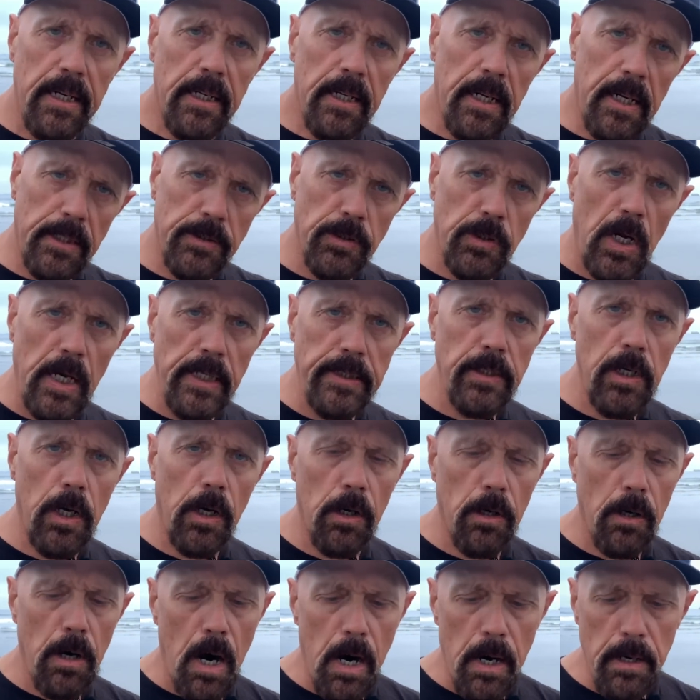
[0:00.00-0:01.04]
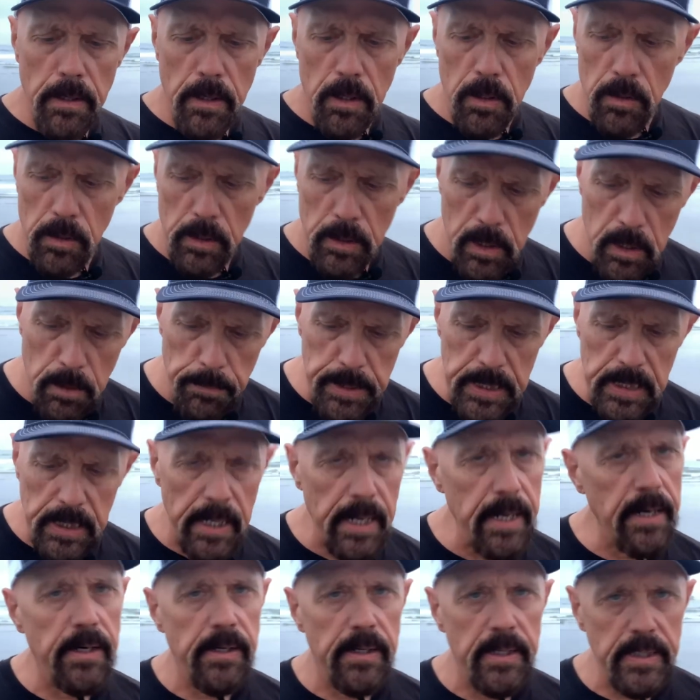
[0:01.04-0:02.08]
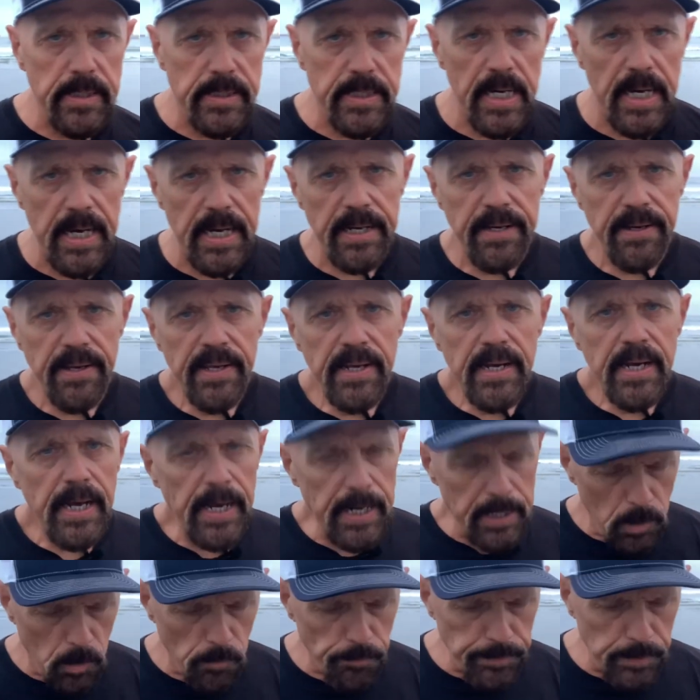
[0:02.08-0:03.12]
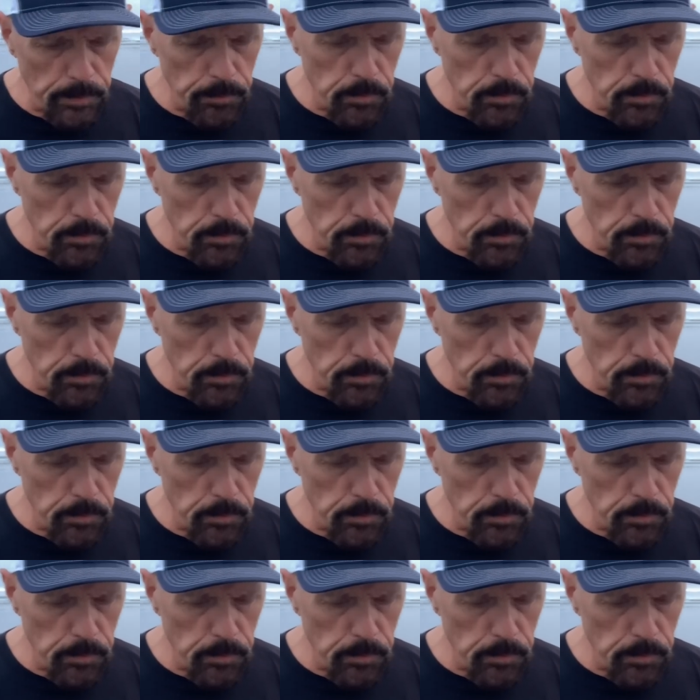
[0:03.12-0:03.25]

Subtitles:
I'll talk to Gerardo a little bit later today, and hopefully